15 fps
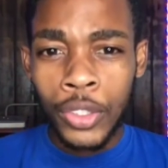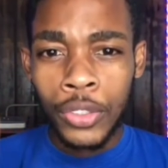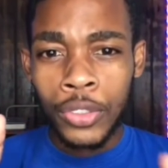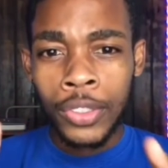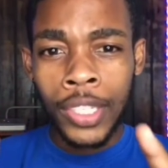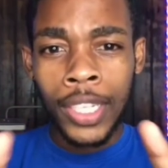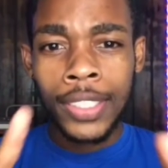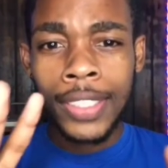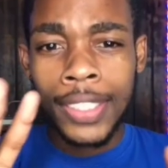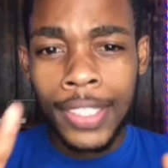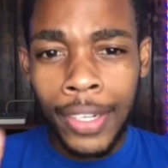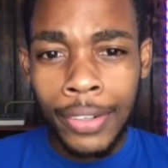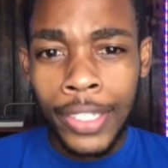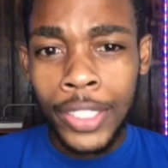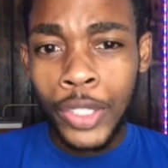
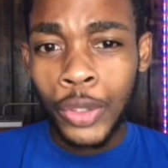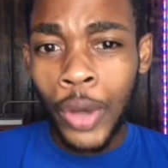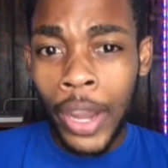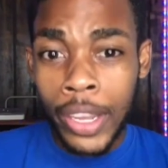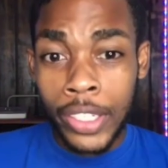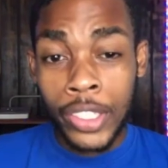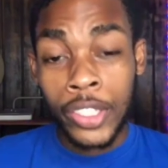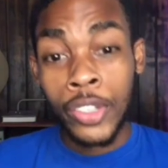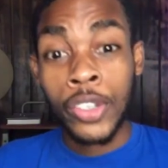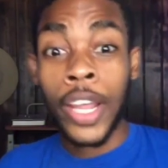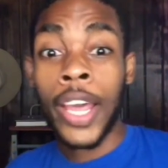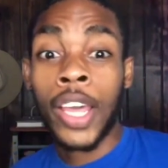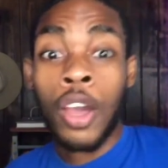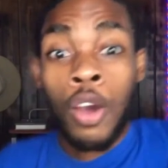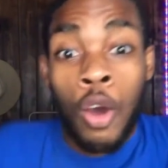necessarily trying to, you know,
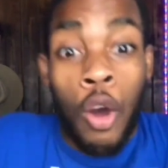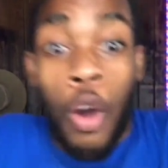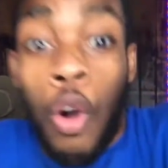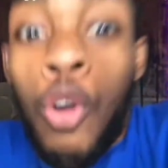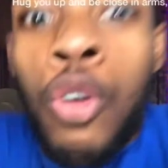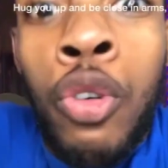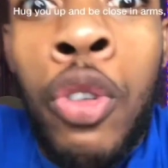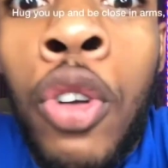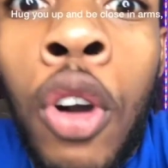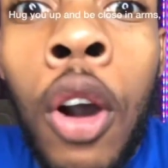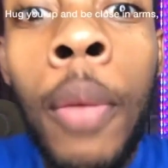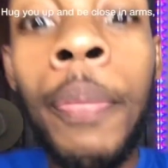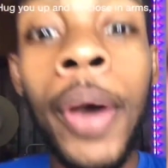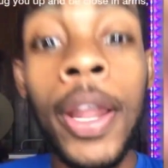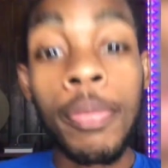like hugging
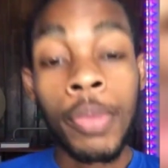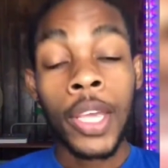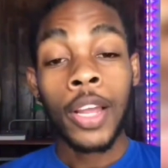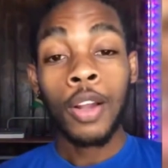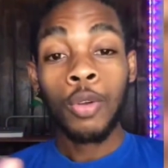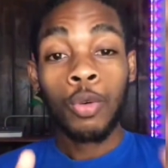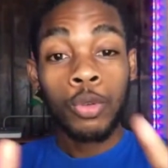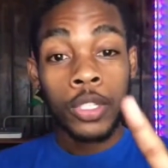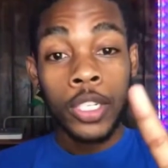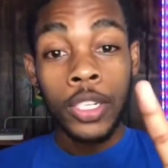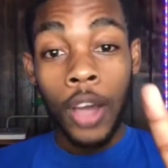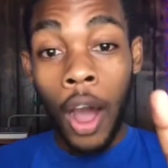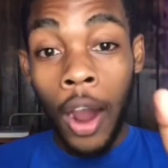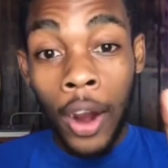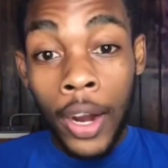up and be close in
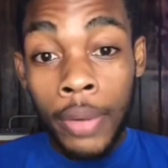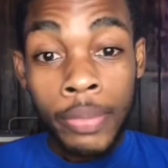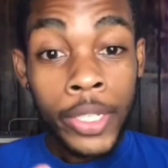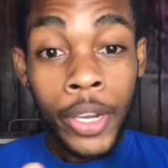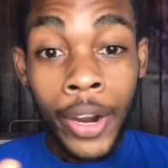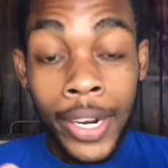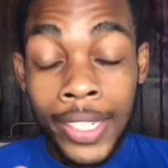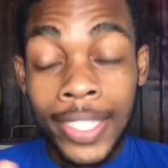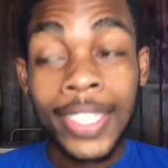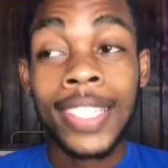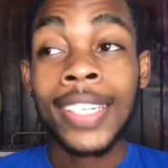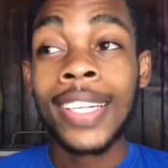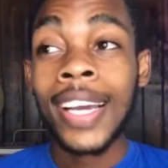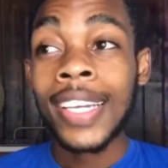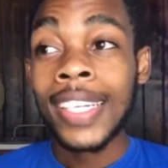arms or
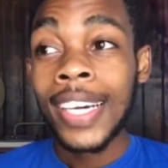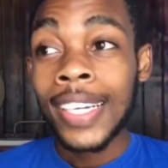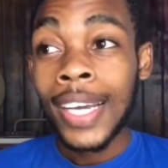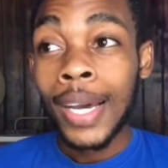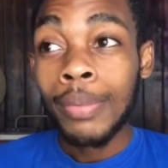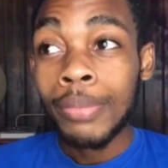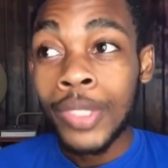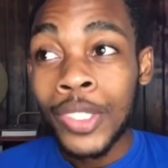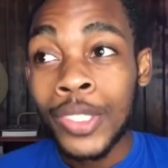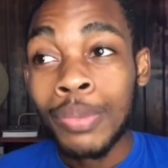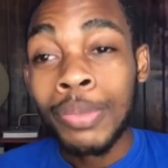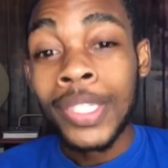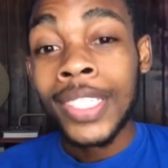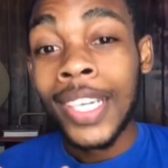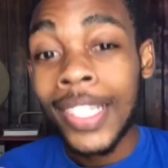anything like that. I'm just
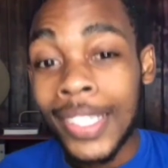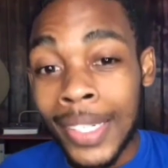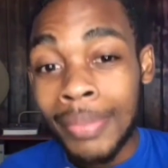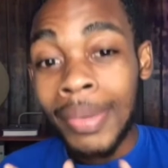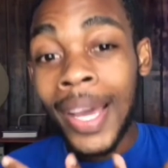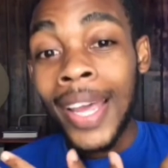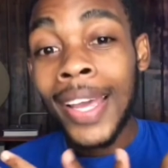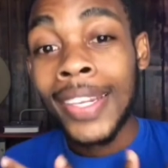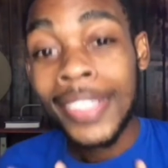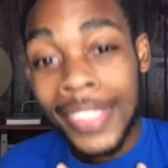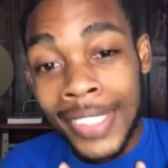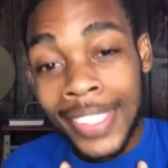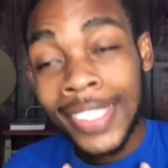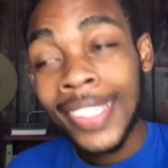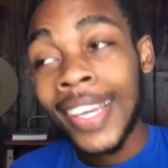protecting my
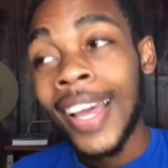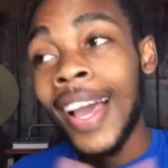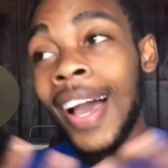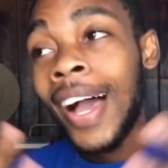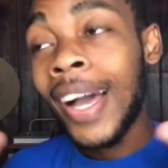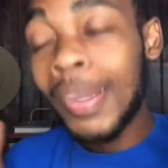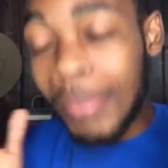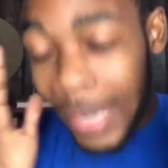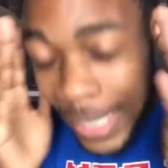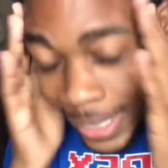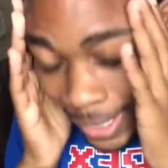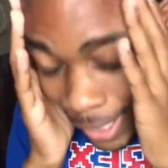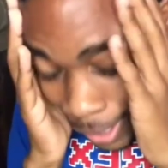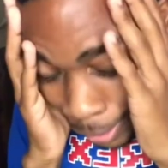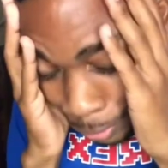energy and
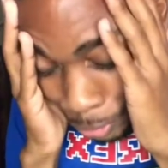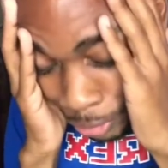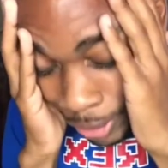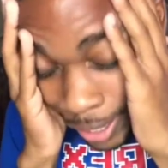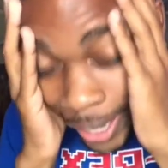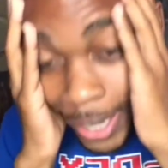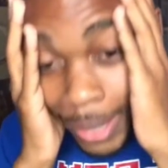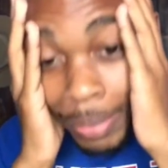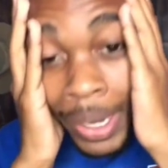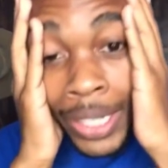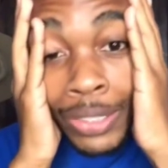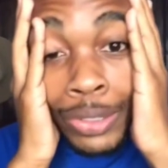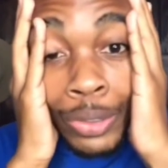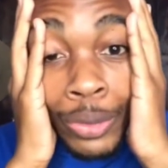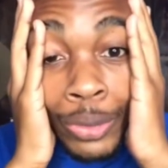myself and my
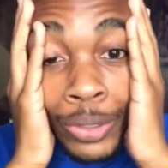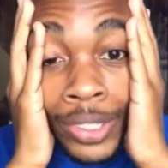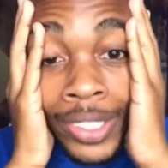soul.